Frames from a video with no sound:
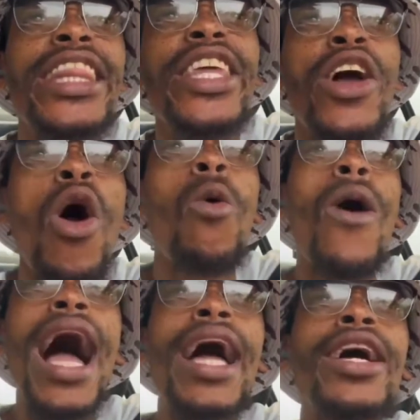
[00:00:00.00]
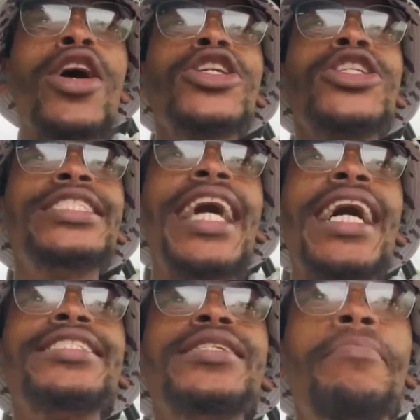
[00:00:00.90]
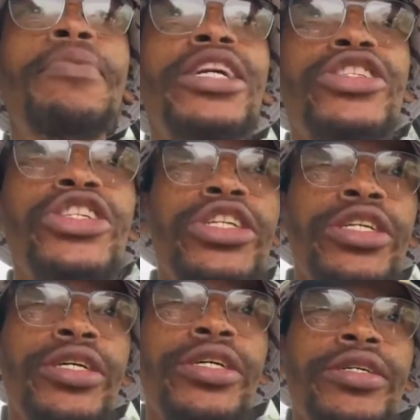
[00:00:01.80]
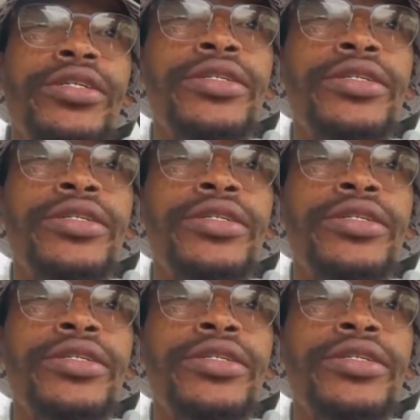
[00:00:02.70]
did nothing. Why? Because your dad's a bitch.